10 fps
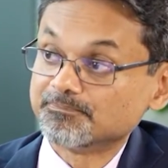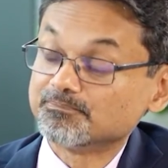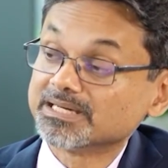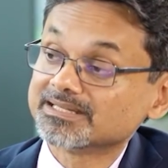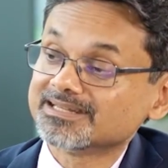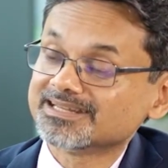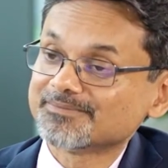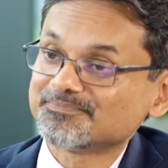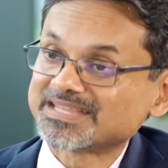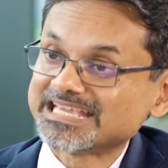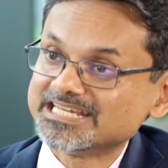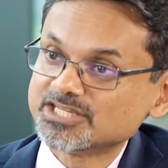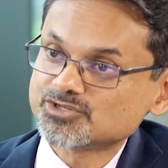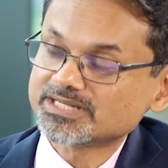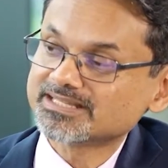But
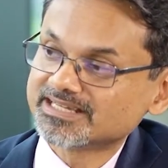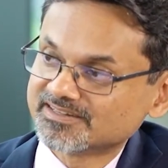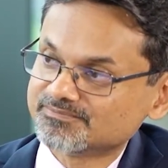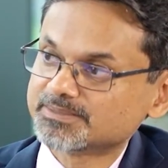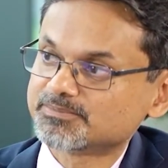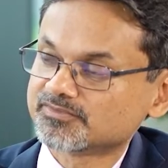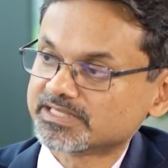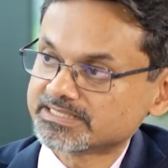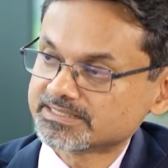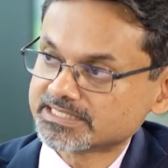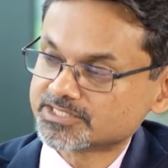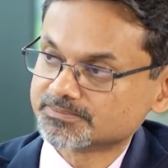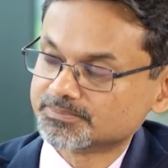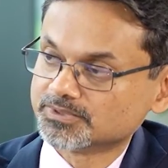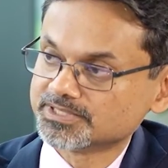initially the government provided that
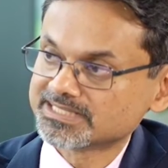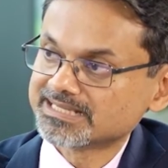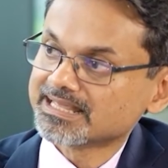support,